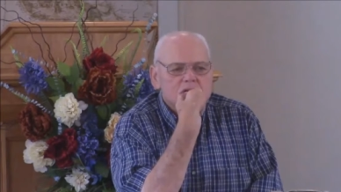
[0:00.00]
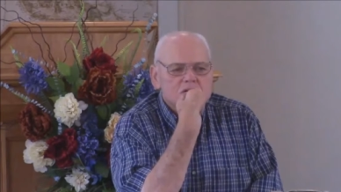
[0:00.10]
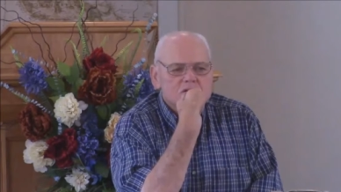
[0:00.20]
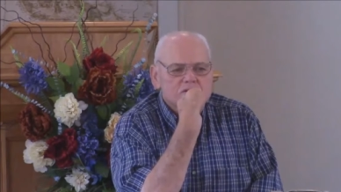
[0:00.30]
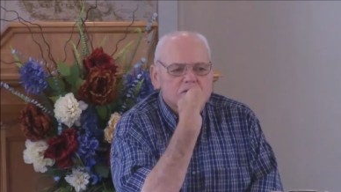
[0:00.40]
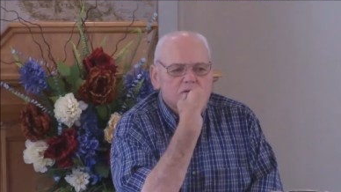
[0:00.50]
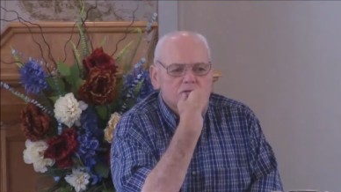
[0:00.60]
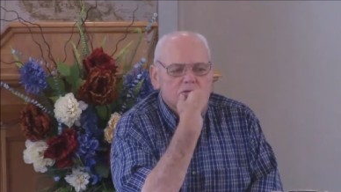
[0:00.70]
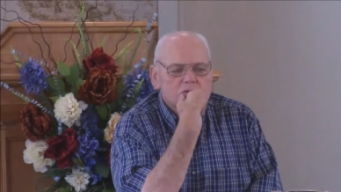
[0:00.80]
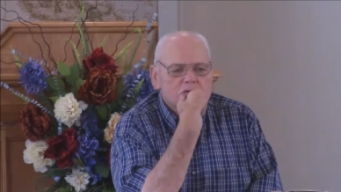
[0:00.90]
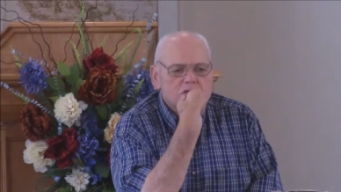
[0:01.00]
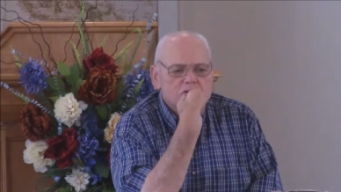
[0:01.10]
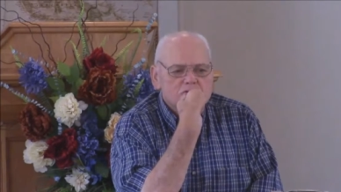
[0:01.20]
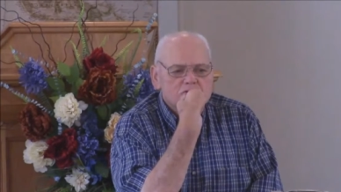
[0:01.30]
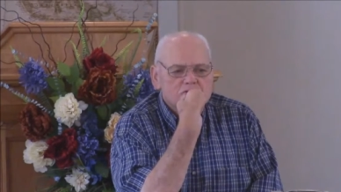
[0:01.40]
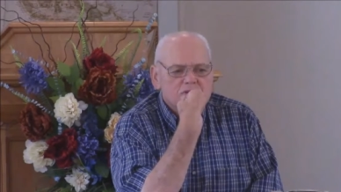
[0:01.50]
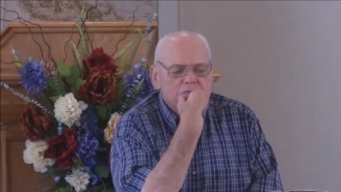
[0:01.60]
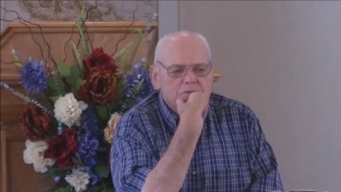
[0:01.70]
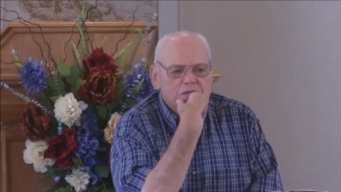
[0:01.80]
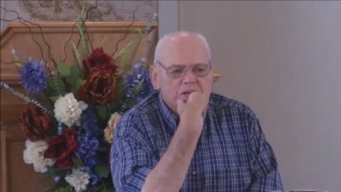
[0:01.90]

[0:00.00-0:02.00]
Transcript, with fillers: And so some of the